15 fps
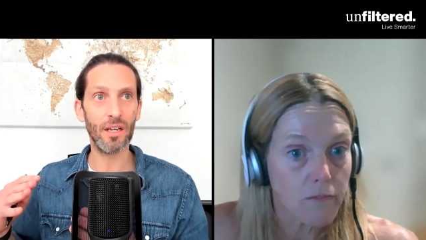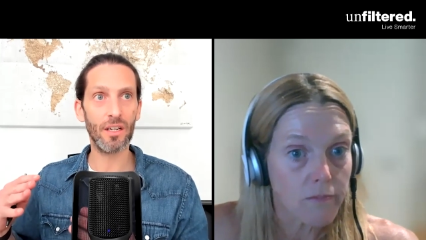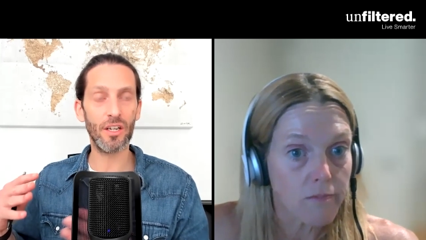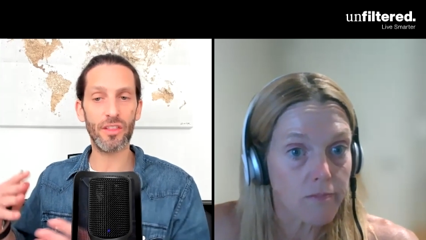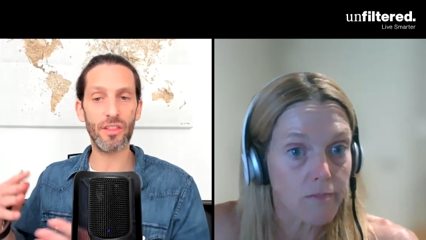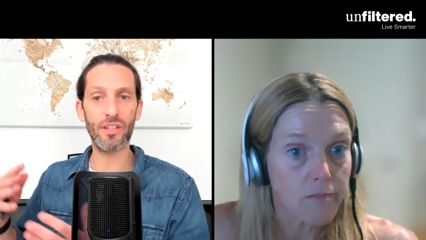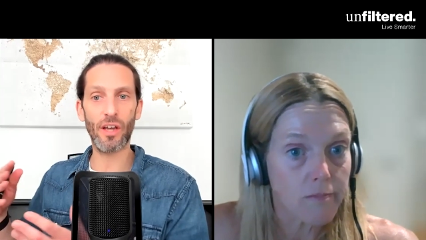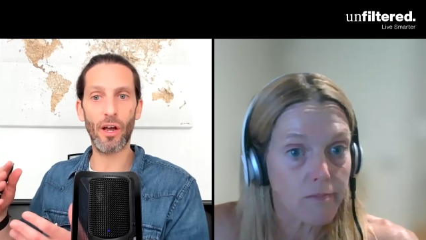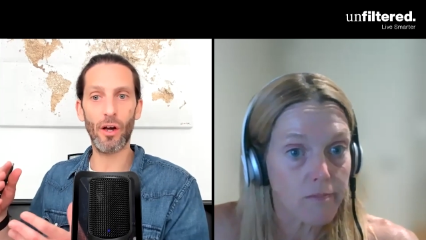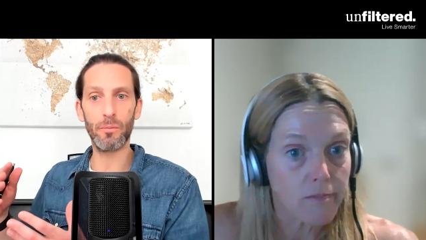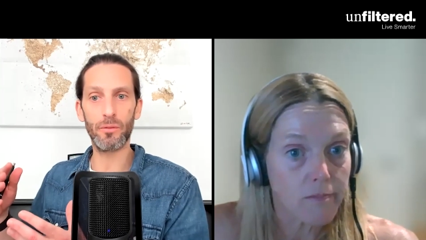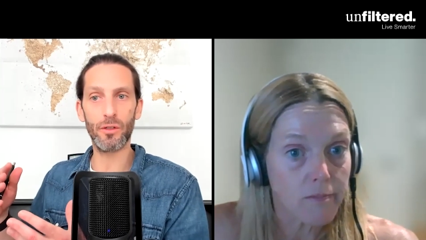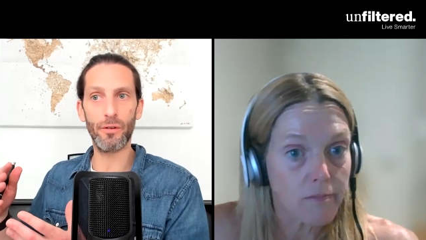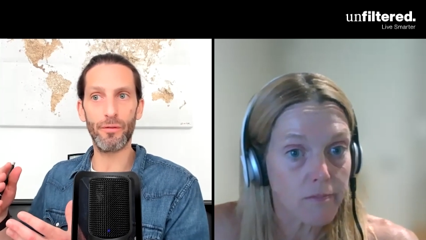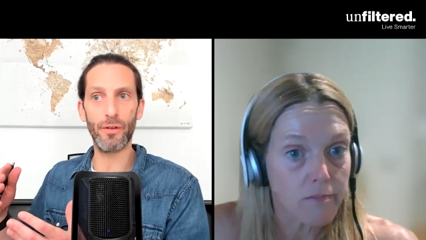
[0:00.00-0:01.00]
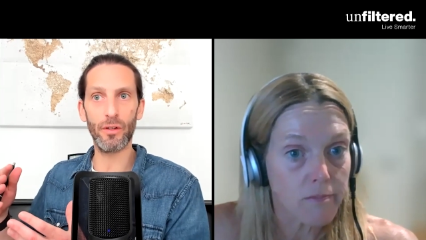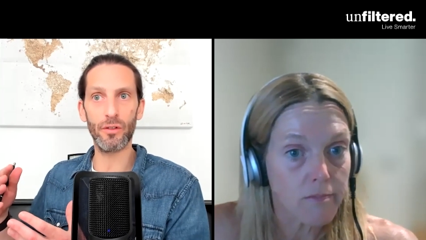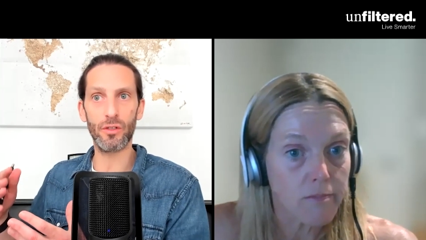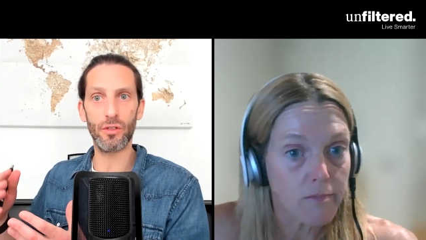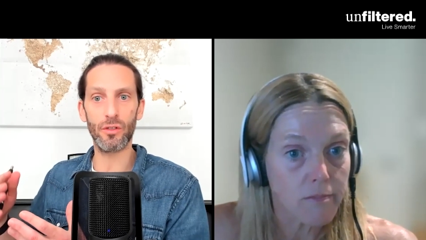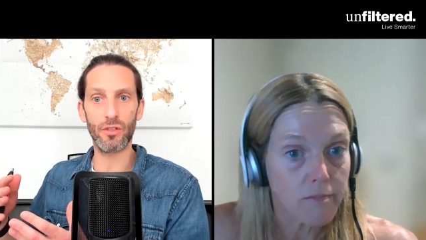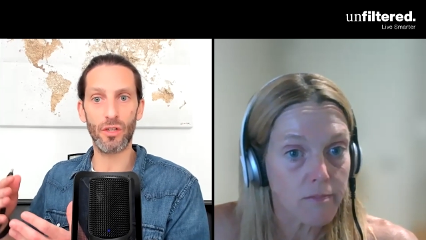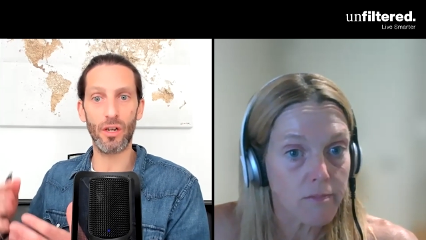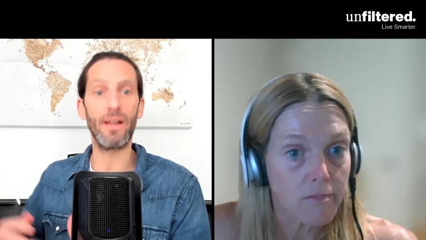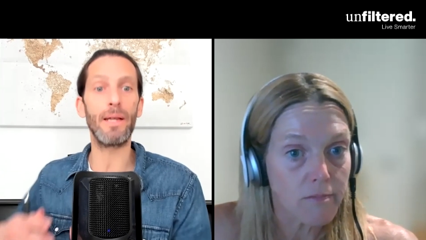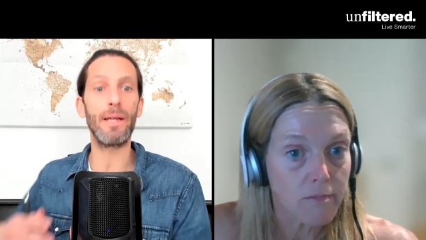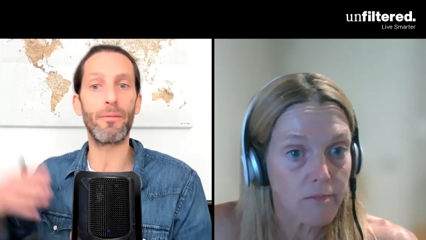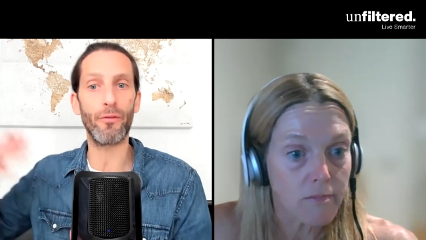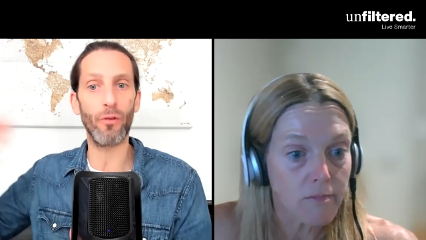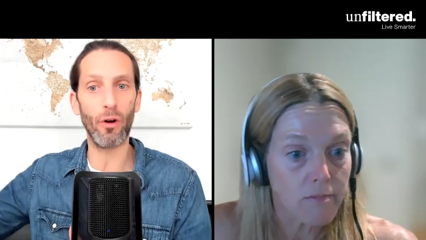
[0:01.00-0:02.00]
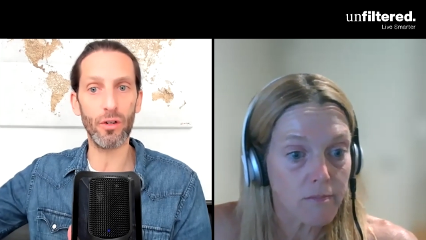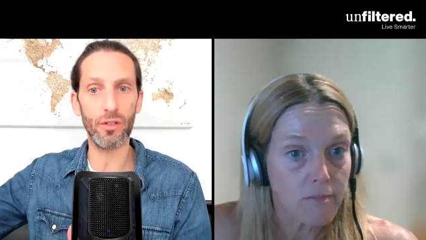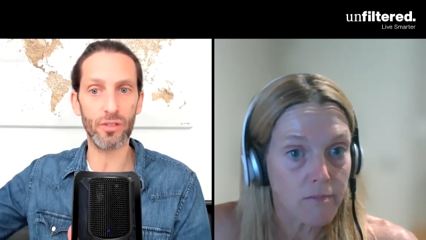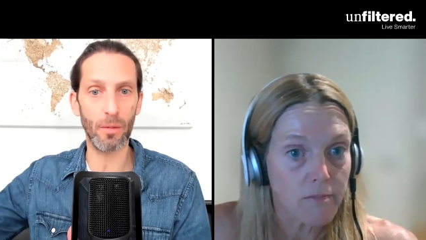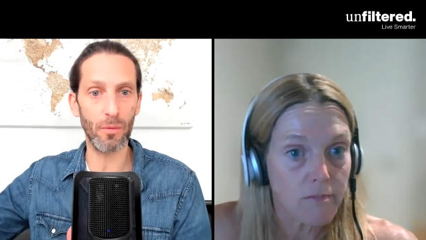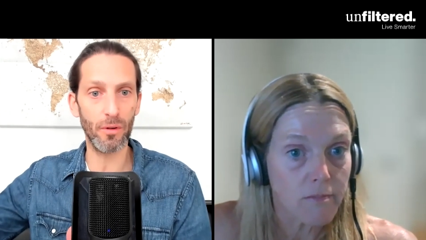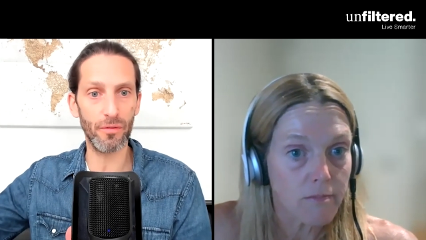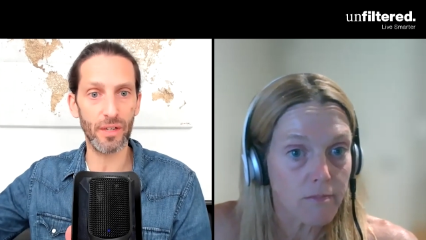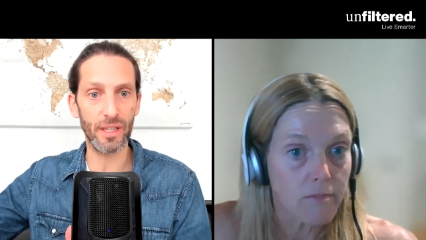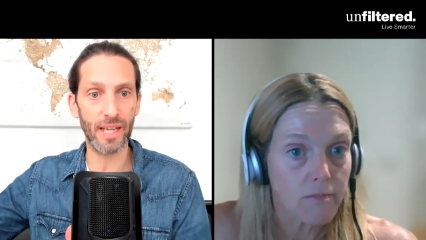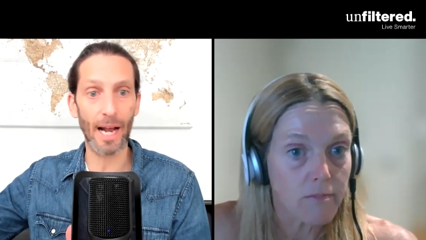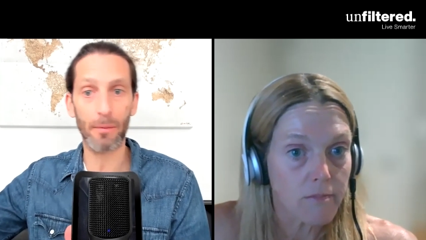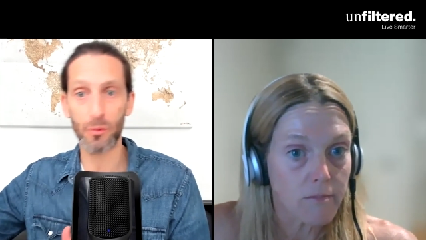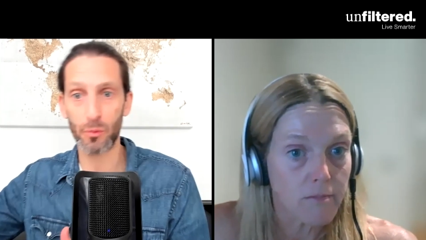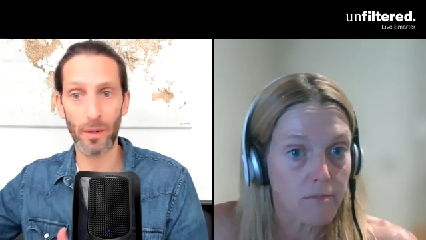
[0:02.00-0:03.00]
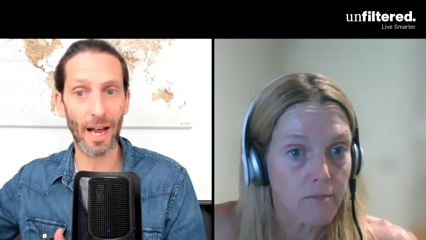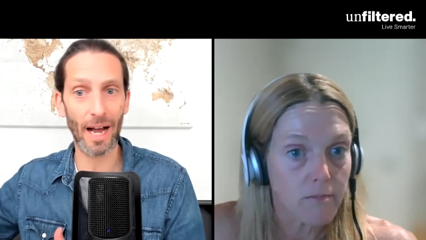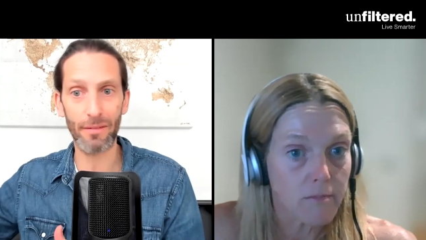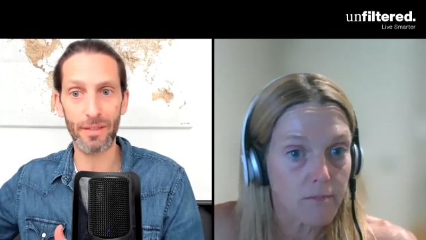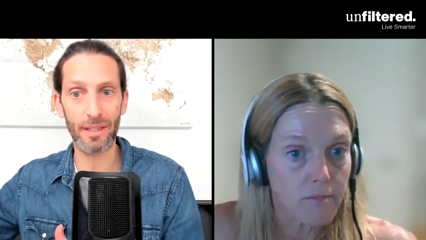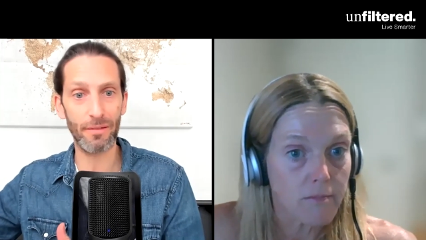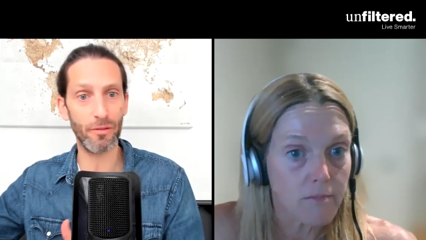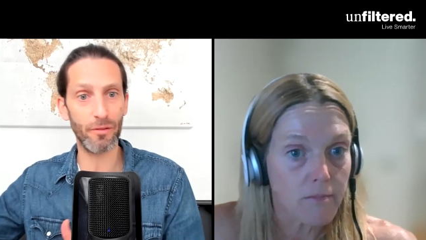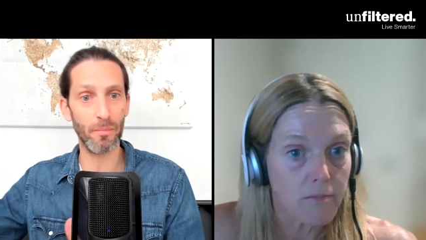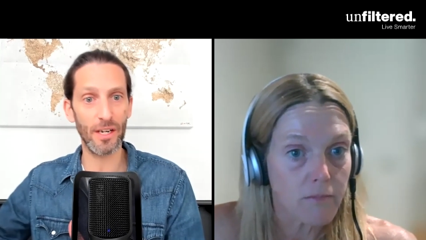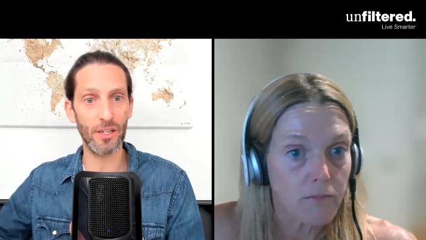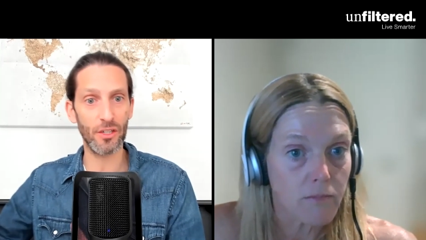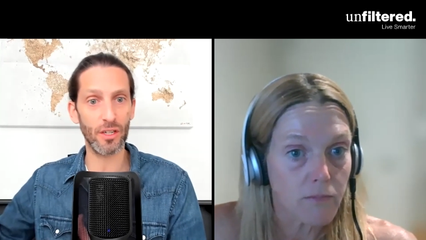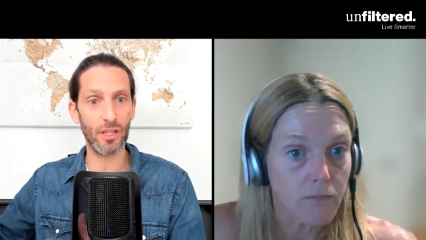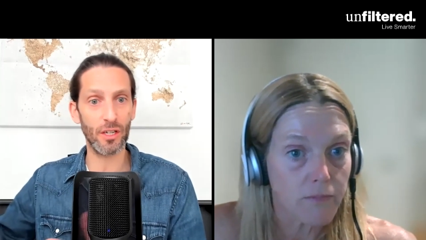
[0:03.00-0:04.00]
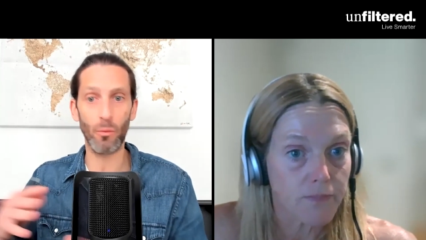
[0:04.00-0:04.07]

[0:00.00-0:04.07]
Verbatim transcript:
Speaker 1: could this help, do you feel, to, to leapfrog some of the gaps we have in information?